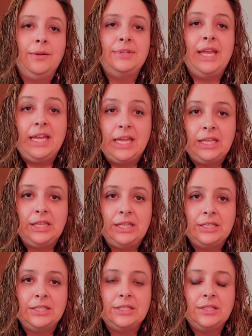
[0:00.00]

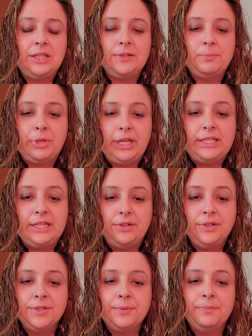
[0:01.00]
taking these plea
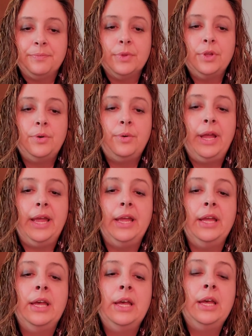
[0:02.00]
deals.
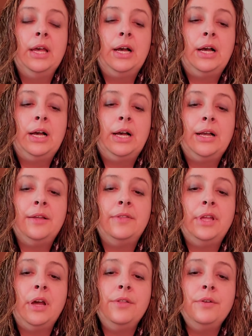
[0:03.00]
Okay.
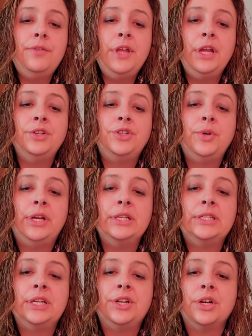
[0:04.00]
The other thing to
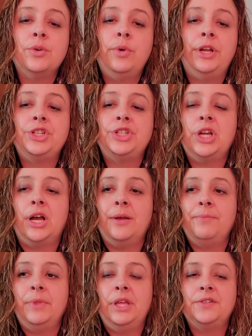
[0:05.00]
consider, which
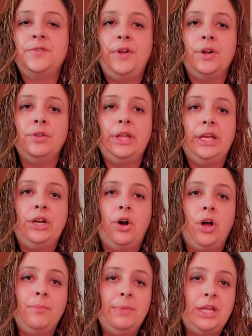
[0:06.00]
is fairly
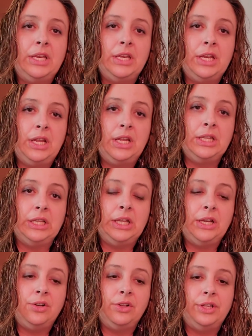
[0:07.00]
common in the
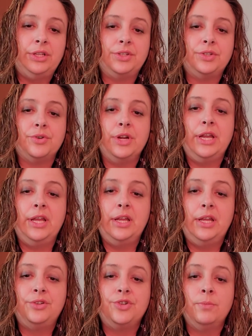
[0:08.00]
legal industry
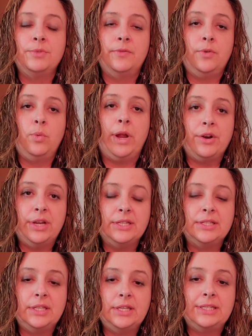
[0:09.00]
in terms of awareness,
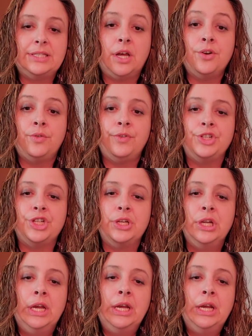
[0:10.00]
is tunnel vision.